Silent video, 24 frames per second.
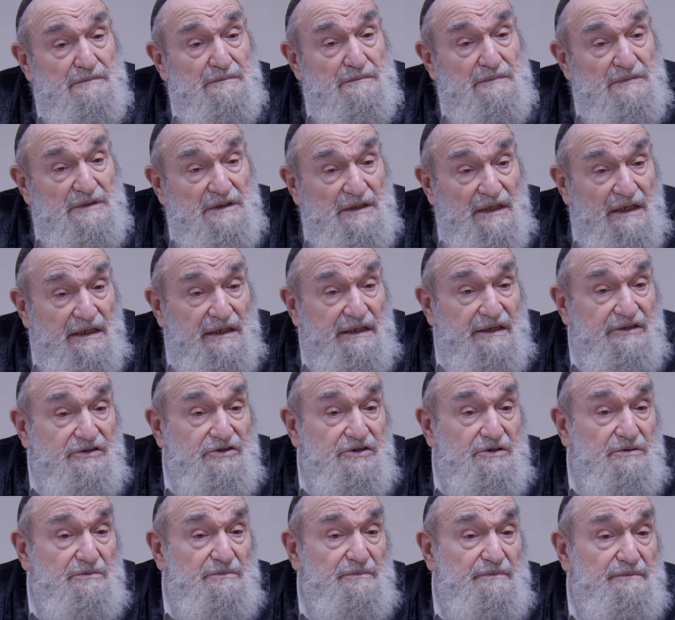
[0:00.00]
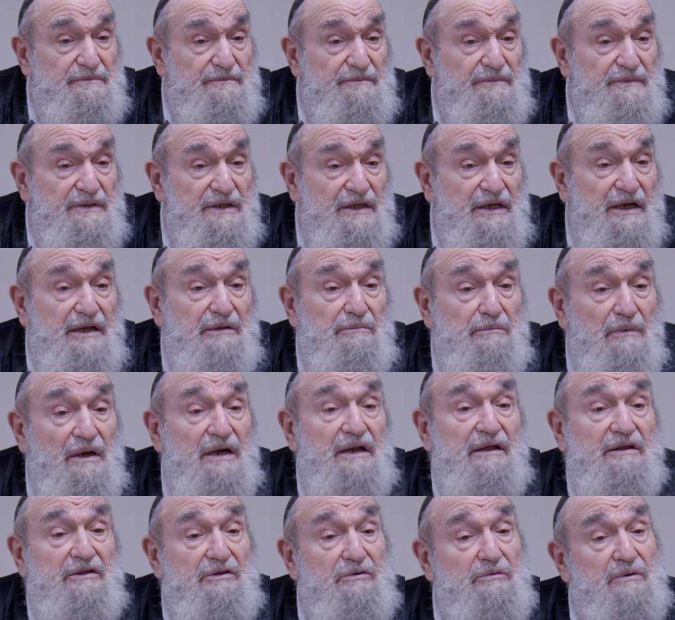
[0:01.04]
It's not an issue. You need
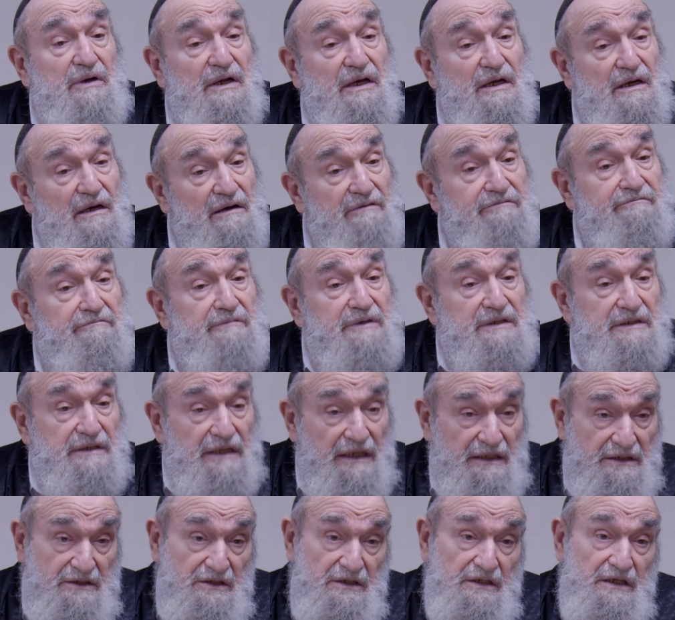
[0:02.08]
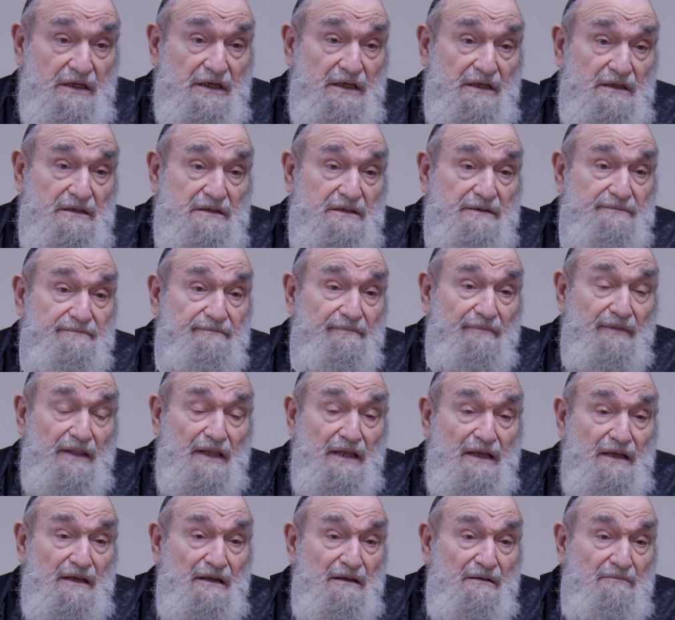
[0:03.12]
money to run a government, that you need.
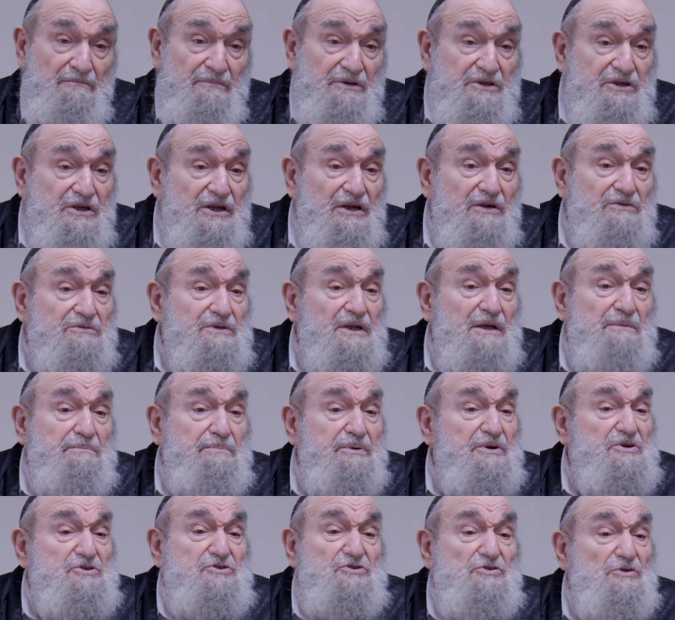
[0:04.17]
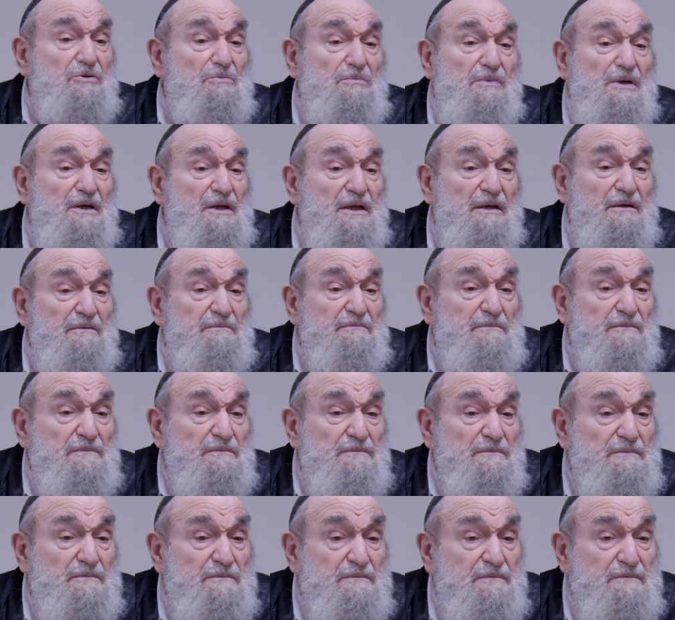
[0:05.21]
But you don't need personal money.
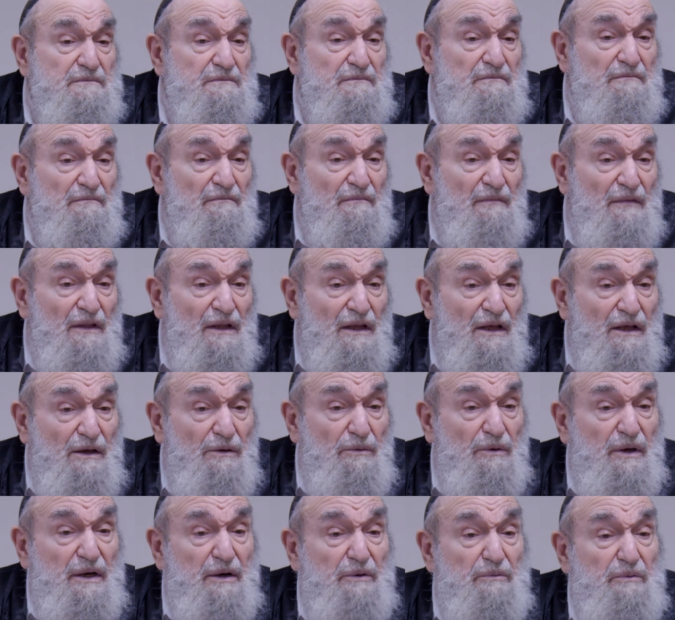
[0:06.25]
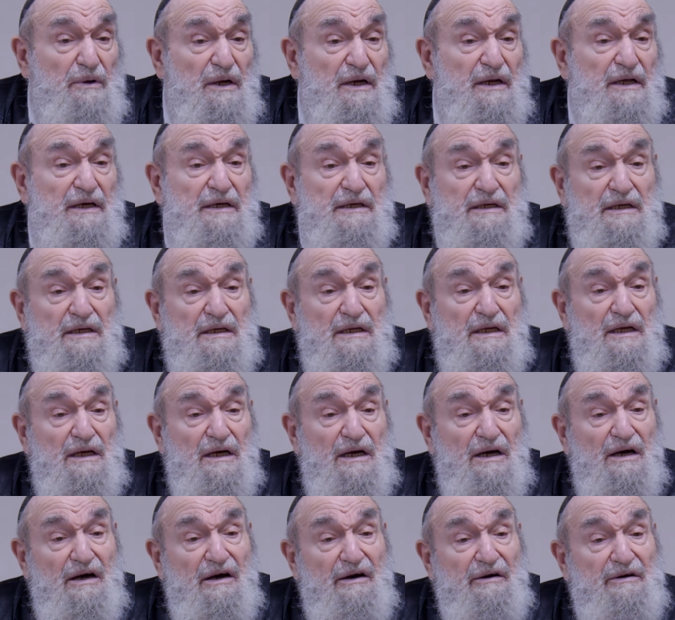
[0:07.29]
You want to run
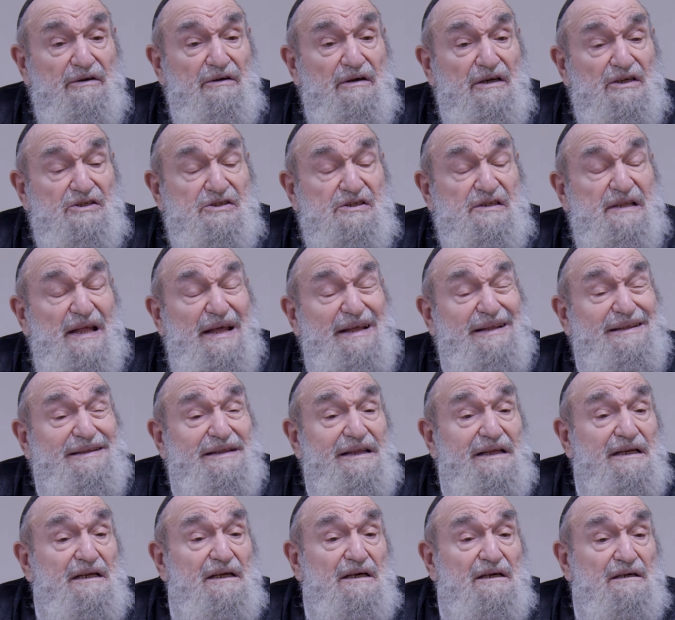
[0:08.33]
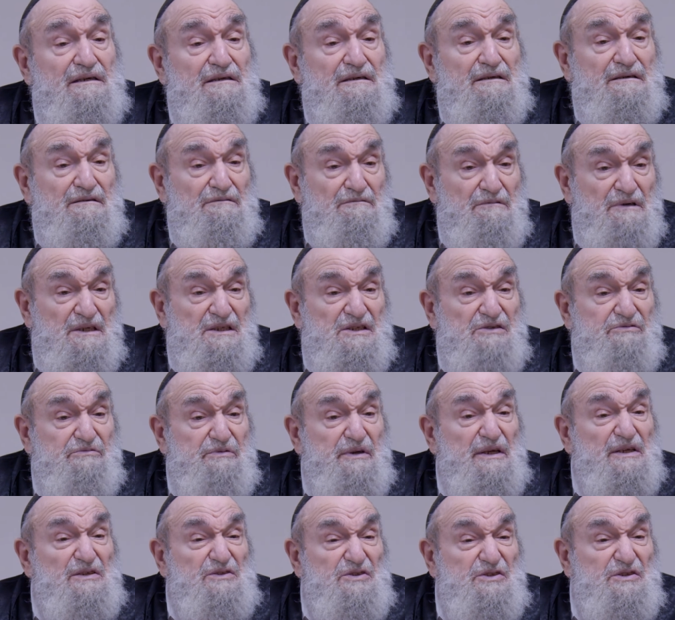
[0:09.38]
a, a, a state dinner with
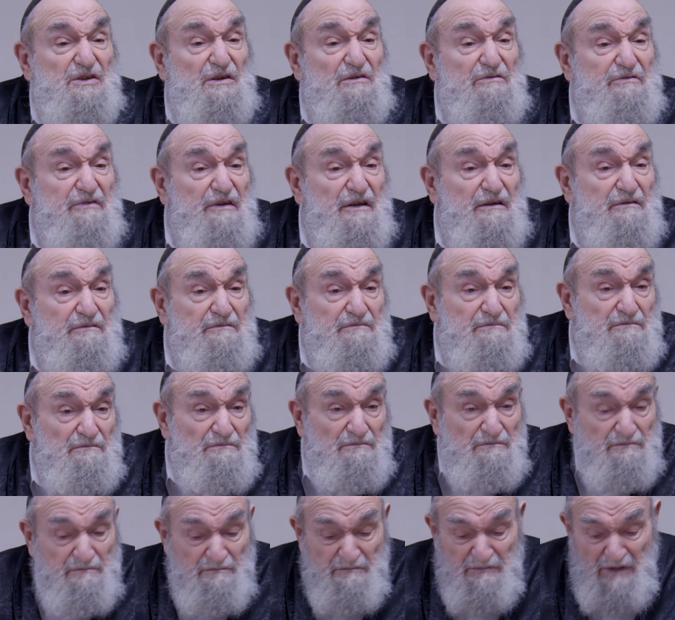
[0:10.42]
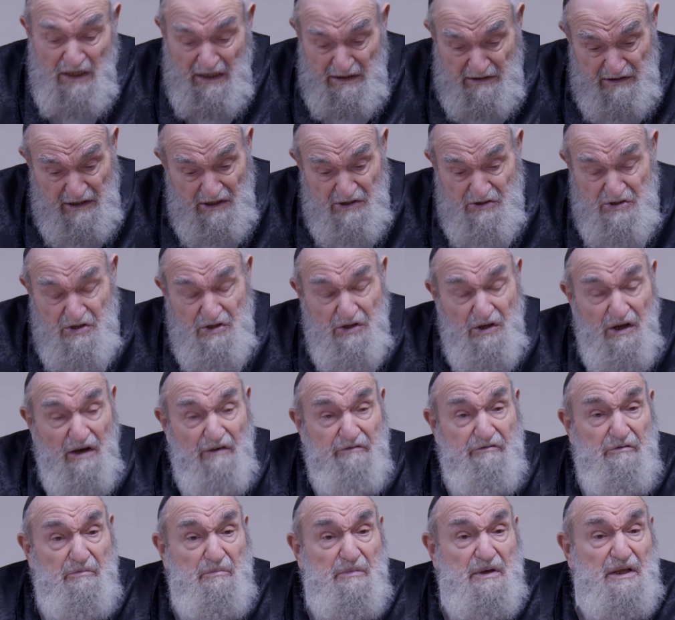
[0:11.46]
real silver, that's the
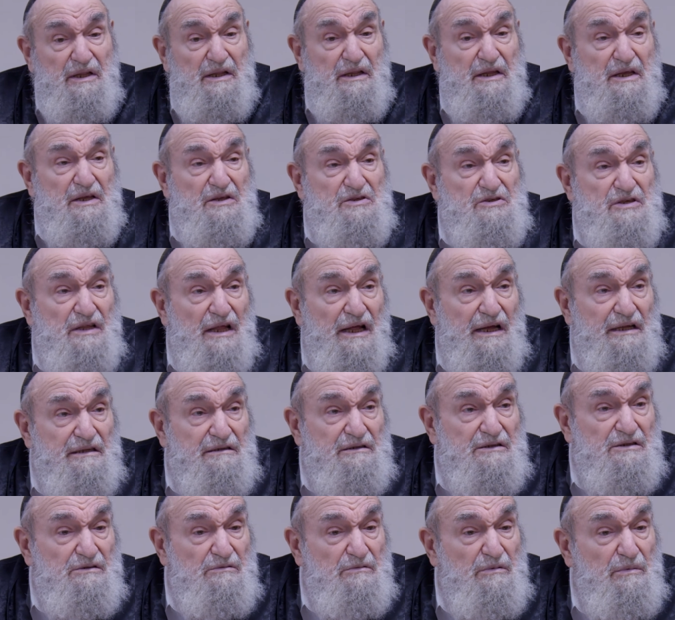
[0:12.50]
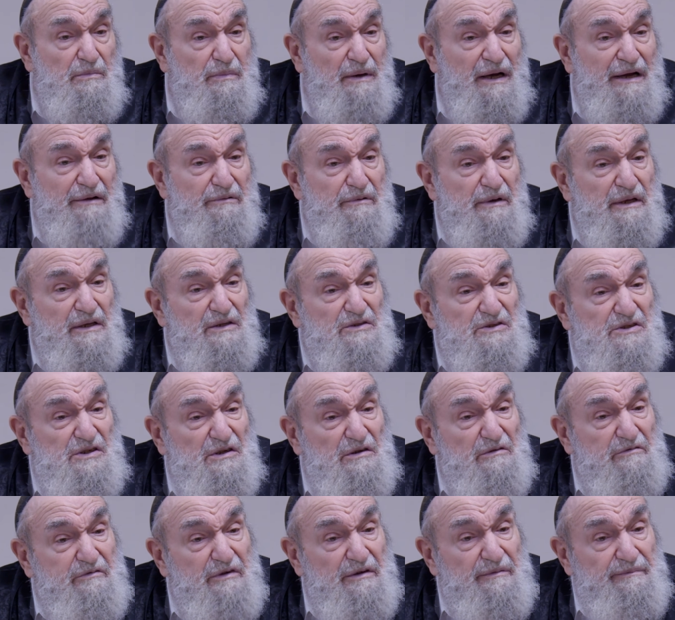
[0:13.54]
government needs that, so we'll buy real
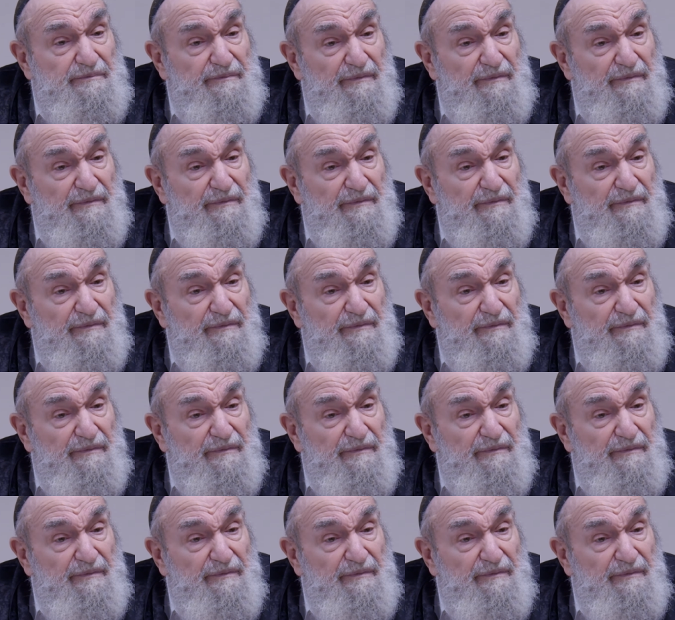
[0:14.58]
silver,